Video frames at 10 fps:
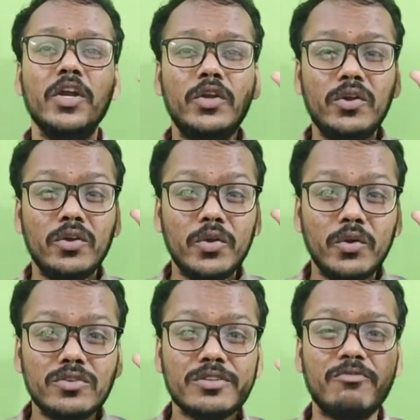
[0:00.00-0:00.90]
due
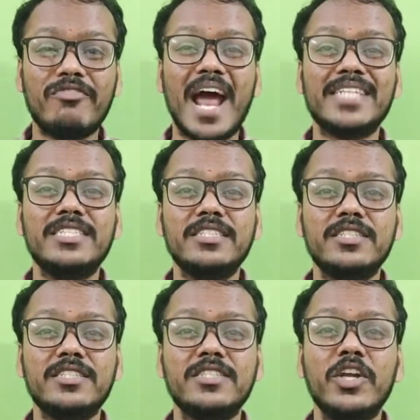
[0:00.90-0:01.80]
to some
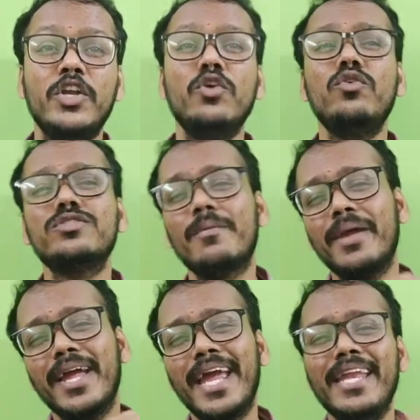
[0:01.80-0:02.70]
fractures, due to
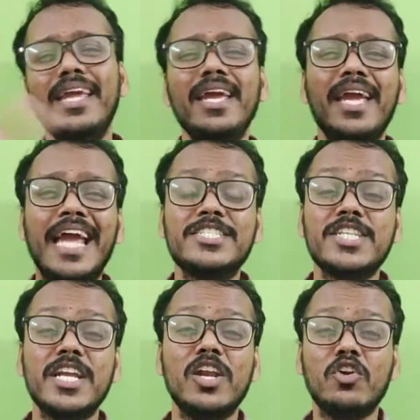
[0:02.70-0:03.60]
some any
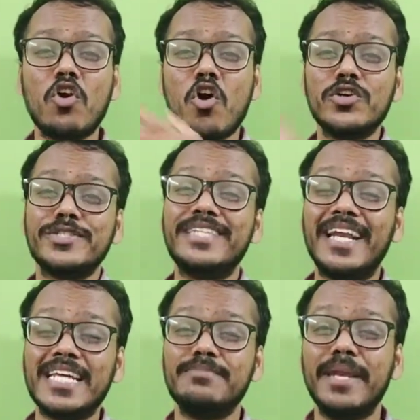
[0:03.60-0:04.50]
external cause that
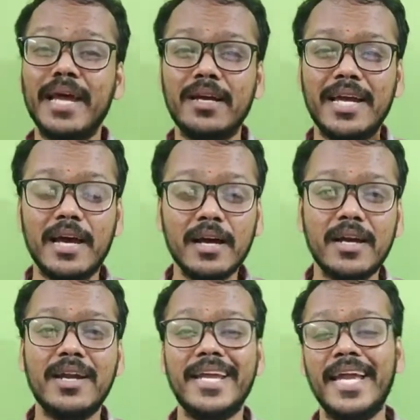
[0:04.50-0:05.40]
has been
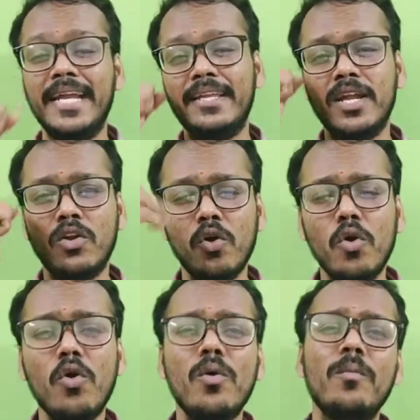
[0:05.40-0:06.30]
occurred at their
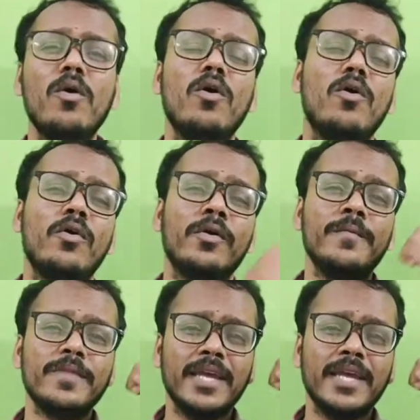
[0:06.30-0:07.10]
home or